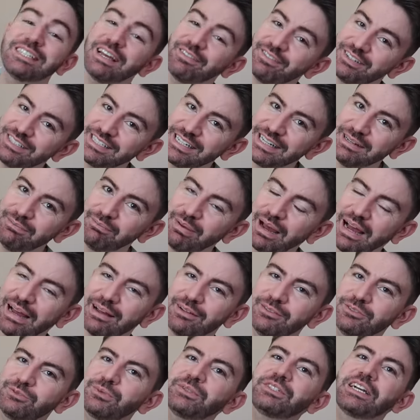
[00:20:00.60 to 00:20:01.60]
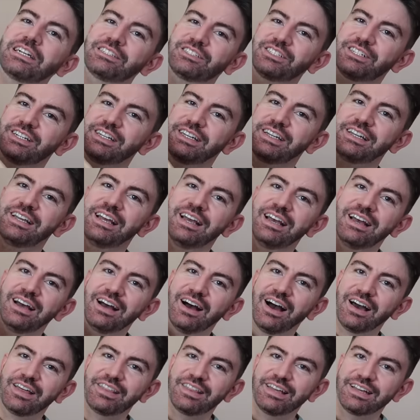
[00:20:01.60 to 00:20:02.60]
£17, which actually
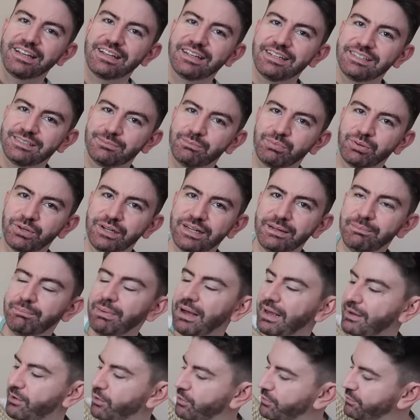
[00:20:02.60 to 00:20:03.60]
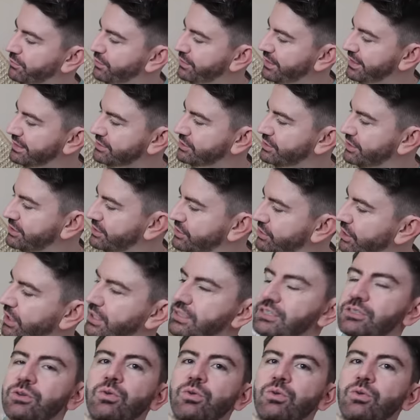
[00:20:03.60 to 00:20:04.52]
I think is pretty bang on for this. It's nice